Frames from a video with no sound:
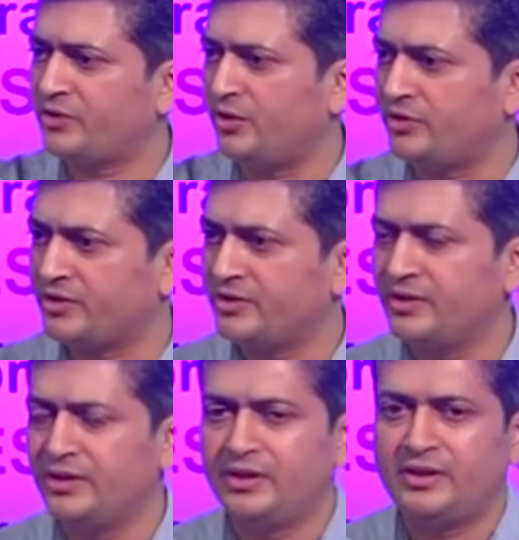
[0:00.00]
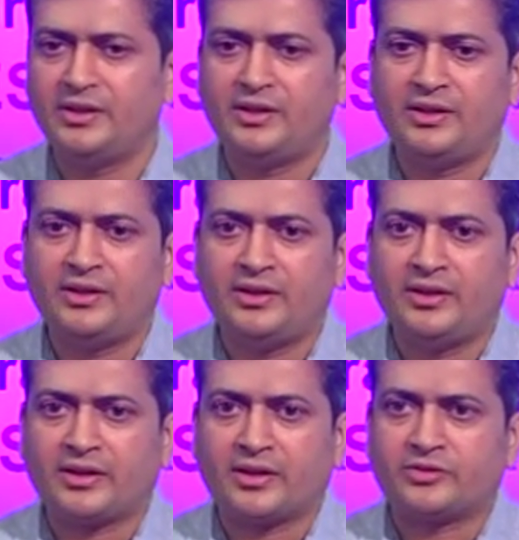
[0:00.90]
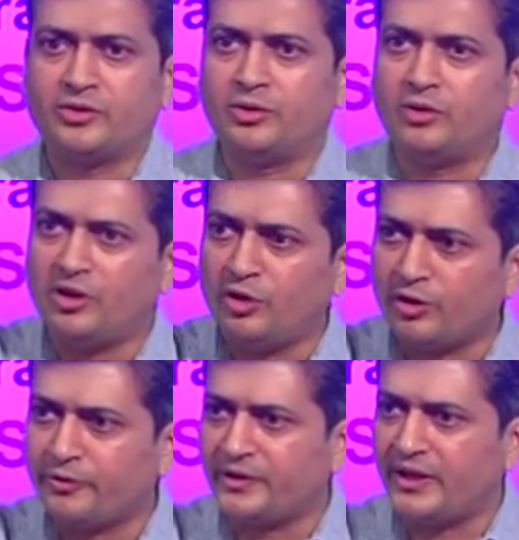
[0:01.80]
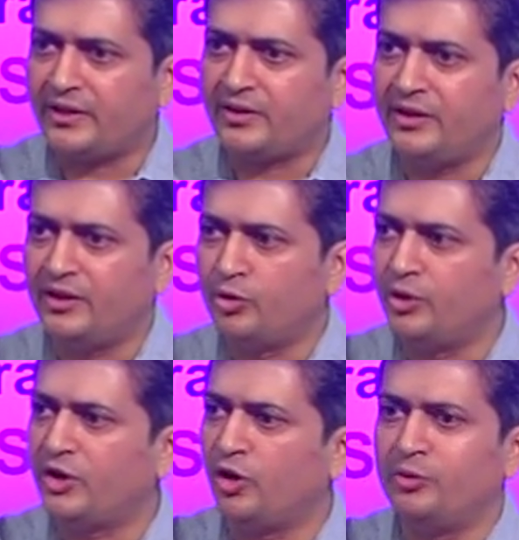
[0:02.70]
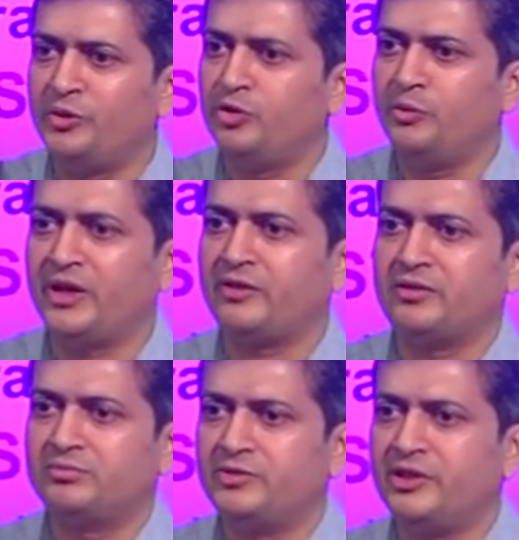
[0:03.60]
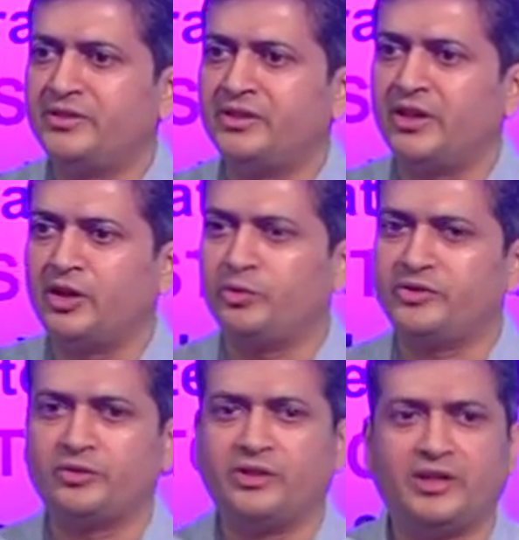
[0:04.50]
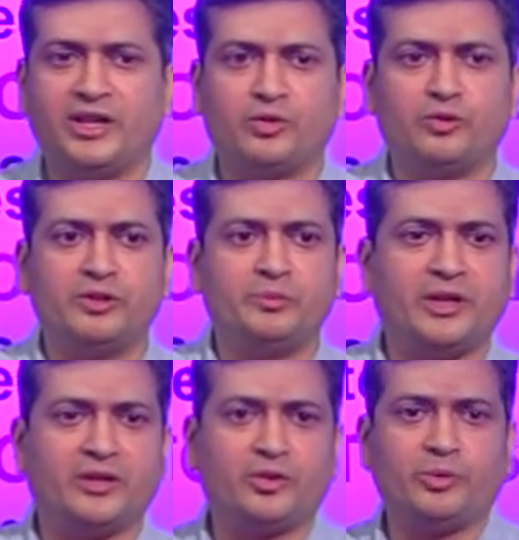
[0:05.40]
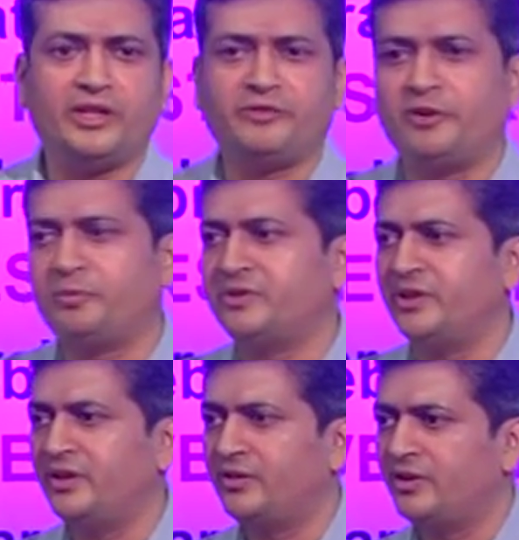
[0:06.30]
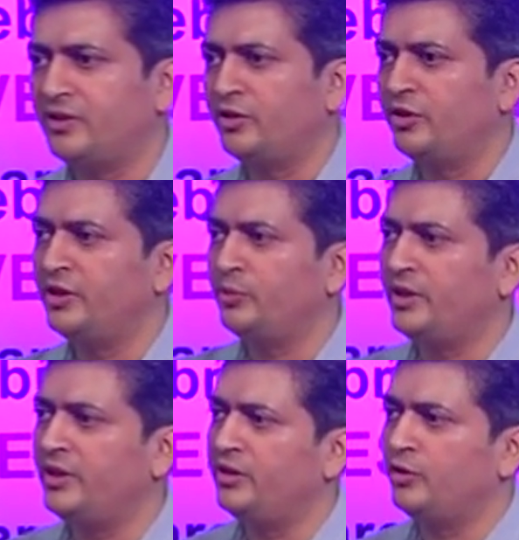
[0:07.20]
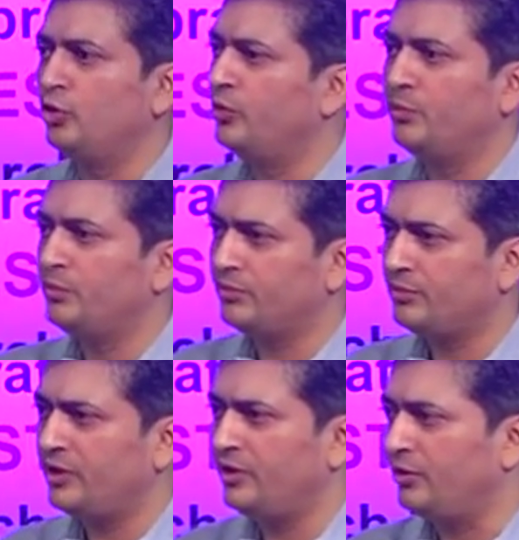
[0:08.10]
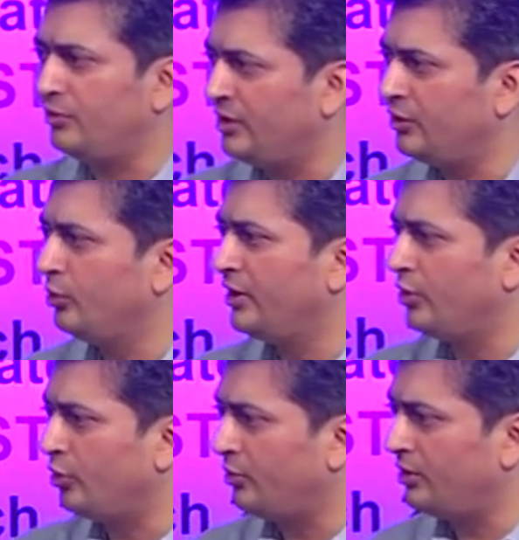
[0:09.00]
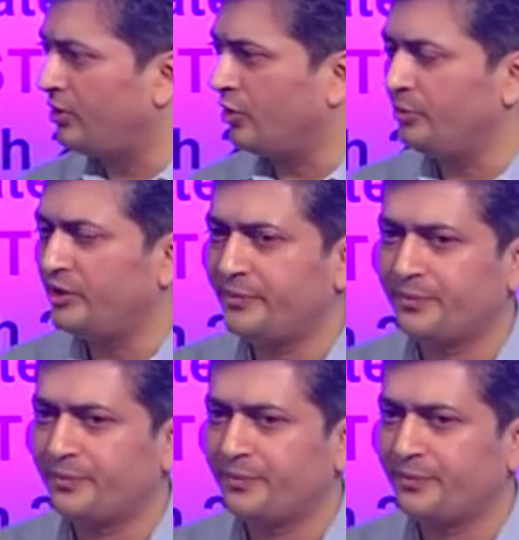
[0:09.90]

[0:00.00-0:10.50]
cost. So a lot of that, in a good economy, you make decent ROE. So Hindalco will make a 25% return on equity in a good, in a good economy.